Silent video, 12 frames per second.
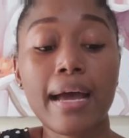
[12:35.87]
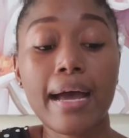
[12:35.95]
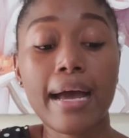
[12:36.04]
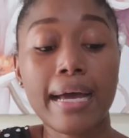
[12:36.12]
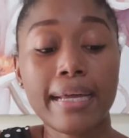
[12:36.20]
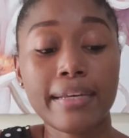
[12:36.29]

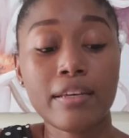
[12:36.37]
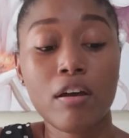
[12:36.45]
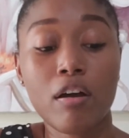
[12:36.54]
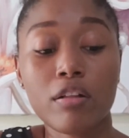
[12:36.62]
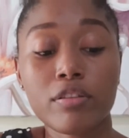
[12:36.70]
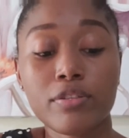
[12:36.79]
And
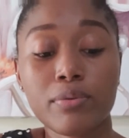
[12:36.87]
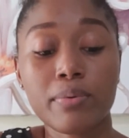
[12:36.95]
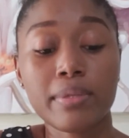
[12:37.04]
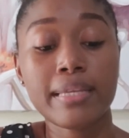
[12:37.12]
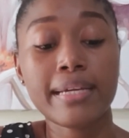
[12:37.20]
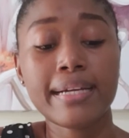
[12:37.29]
also
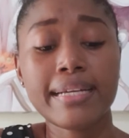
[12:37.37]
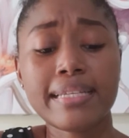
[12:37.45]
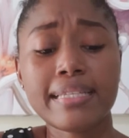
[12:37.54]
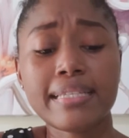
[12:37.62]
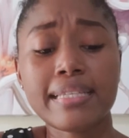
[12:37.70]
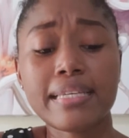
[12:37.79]
there
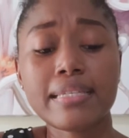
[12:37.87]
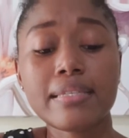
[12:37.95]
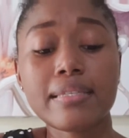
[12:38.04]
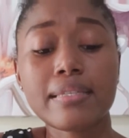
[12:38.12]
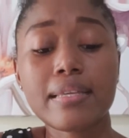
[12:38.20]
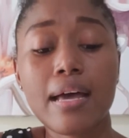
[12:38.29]
is
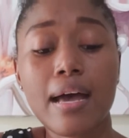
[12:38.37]
this